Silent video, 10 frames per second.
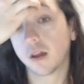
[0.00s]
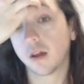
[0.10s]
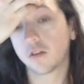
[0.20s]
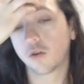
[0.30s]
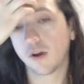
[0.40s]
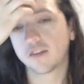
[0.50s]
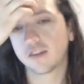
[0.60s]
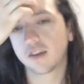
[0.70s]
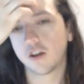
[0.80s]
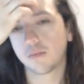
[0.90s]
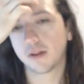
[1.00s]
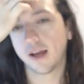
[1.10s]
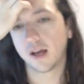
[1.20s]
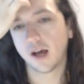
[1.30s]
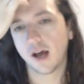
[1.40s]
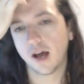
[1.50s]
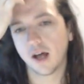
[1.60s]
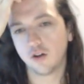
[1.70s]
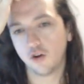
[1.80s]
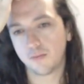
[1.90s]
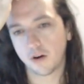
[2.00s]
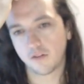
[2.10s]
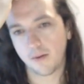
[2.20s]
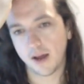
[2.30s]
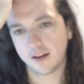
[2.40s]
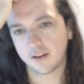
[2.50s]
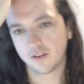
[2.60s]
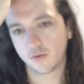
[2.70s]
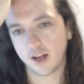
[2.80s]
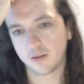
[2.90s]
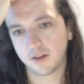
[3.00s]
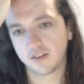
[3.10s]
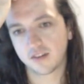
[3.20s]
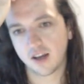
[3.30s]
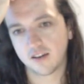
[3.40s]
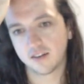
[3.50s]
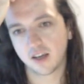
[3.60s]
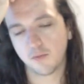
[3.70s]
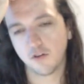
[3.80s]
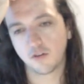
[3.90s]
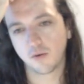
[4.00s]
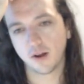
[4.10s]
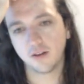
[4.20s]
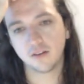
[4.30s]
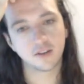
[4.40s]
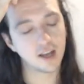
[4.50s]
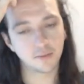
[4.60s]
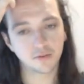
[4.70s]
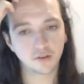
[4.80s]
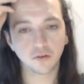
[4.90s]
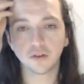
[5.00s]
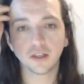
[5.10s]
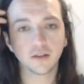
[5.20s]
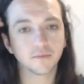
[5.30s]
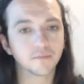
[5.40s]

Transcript: So Greg says, can you play a loop of the patterns randomly starting and moving around? Yeah, absolutely.